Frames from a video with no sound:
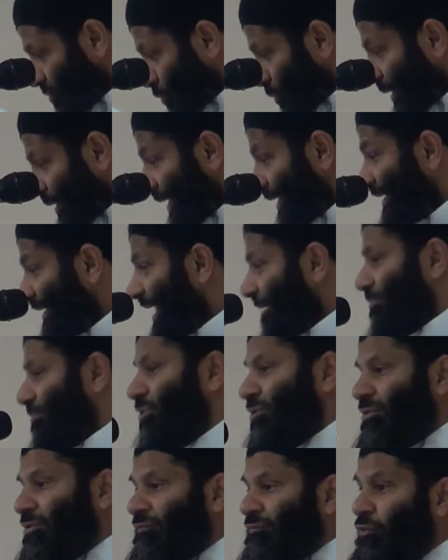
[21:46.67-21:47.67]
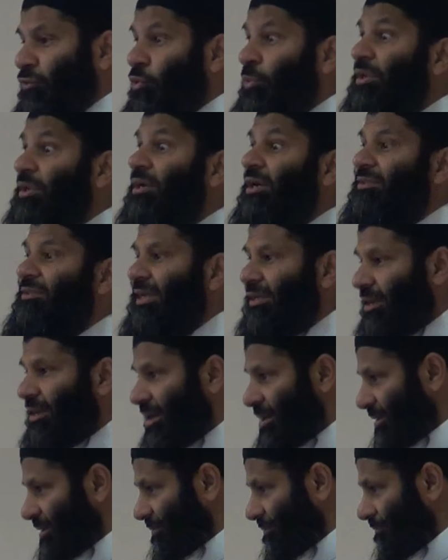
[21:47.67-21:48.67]
to collapse on the floor when he heard that
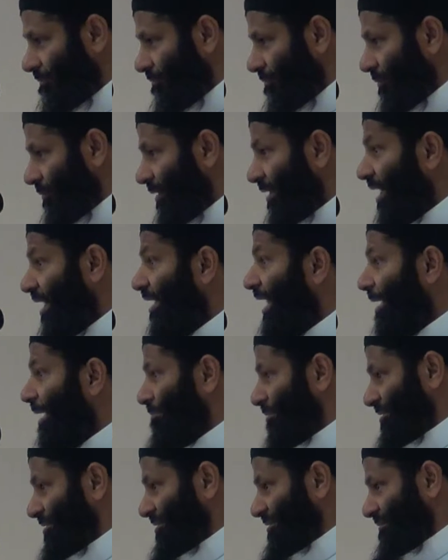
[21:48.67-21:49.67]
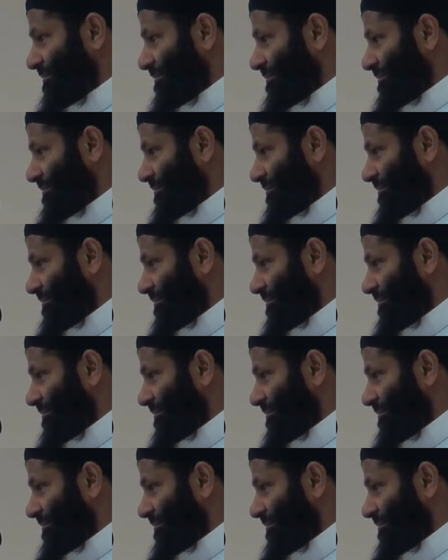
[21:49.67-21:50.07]
ayah. Collapse.